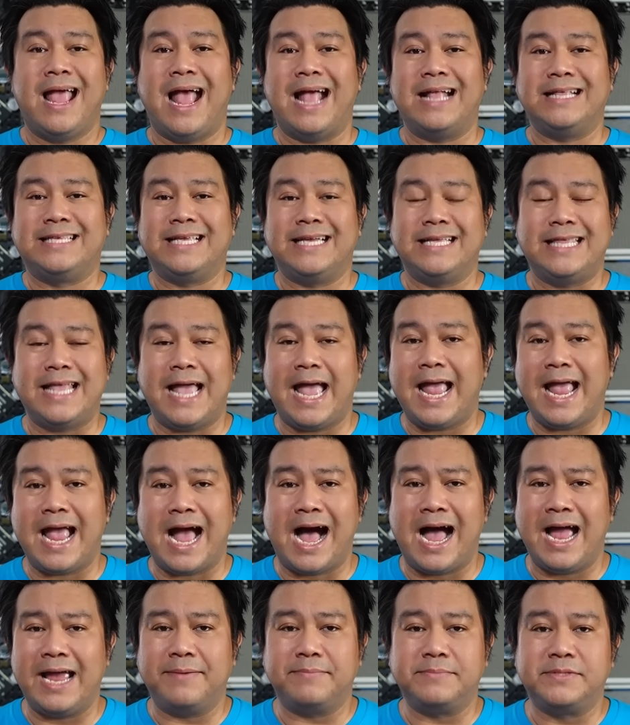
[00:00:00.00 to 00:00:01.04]
and today
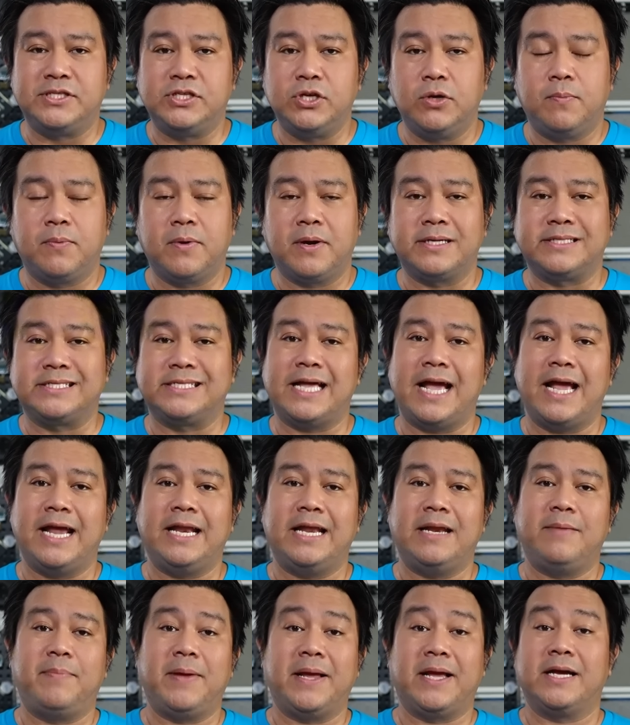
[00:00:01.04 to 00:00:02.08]
I am super
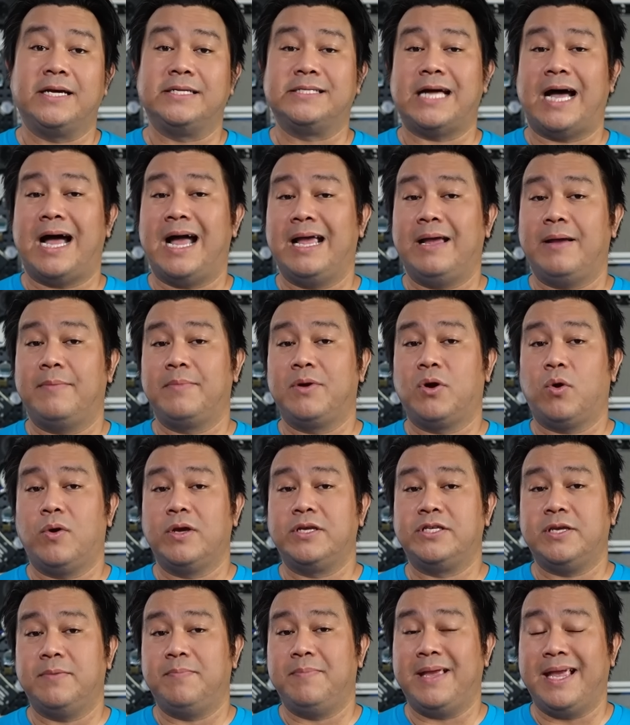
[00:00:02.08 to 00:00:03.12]
excited because I am
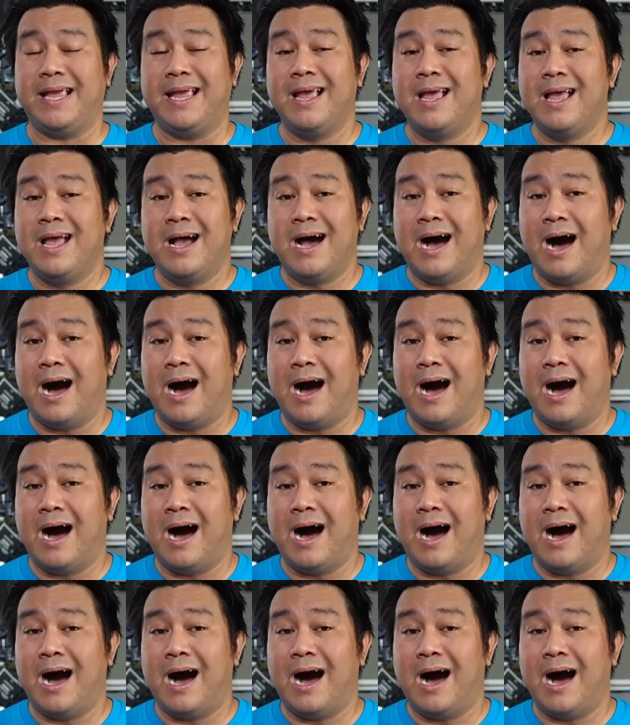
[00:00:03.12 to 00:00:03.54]
going to be